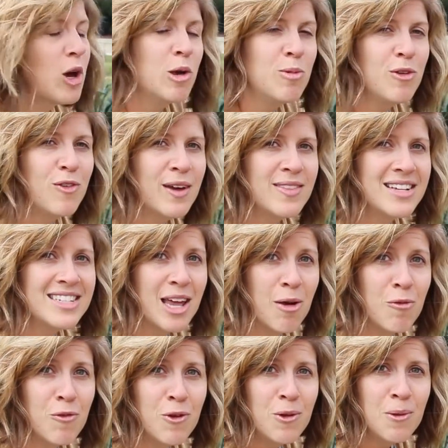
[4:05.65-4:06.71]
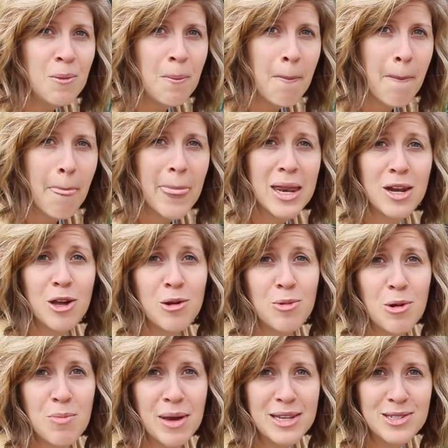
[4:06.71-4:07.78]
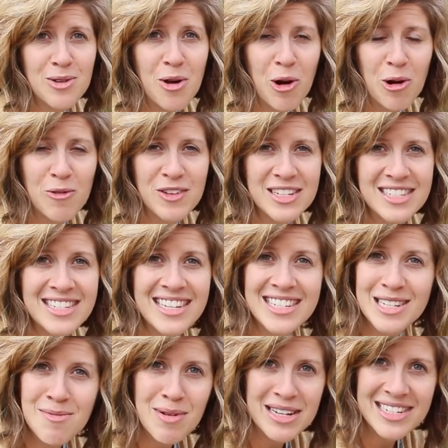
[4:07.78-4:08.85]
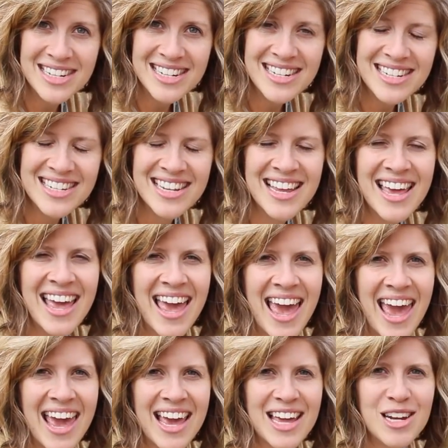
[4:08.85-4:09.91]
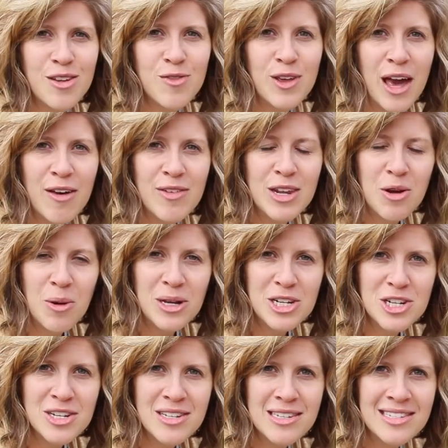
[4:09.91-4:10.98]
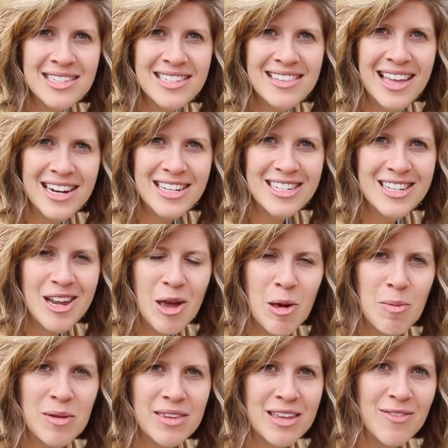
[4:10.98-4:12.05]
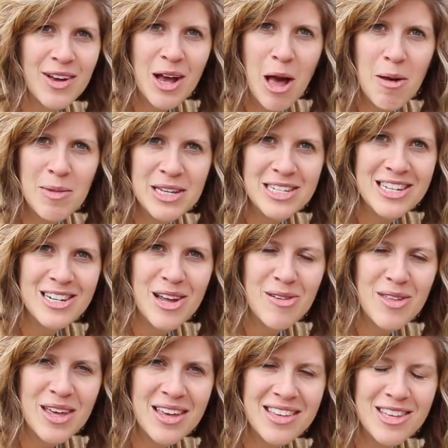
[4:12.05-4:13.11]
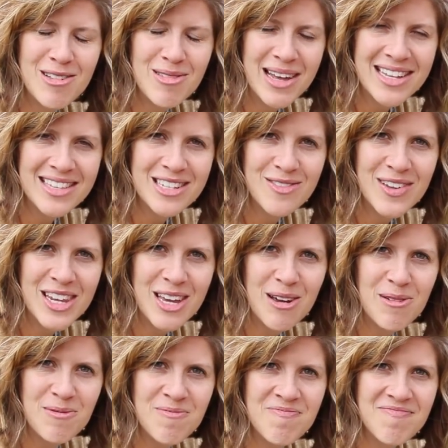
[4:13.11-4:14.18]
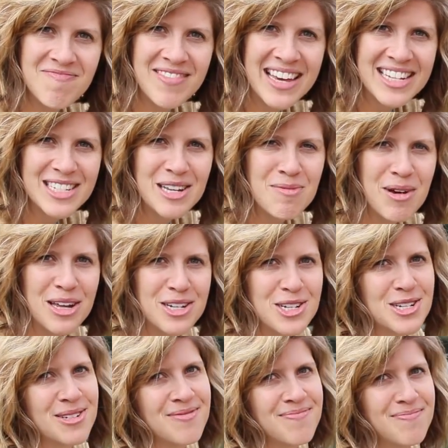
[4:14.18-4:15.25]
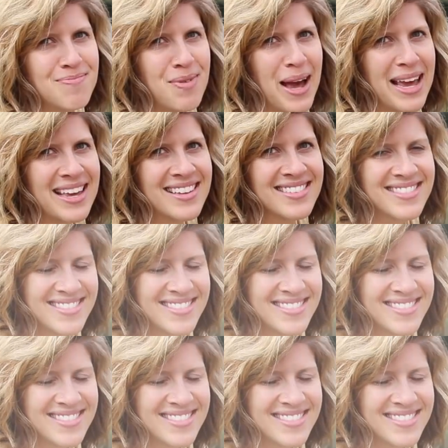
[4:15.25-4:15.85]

I hope you found this helpful, and I hope your basil harvest is abundant. And if you have any questions, let us know, but leave a comment to know that you like this video. Thanks so much. Bye.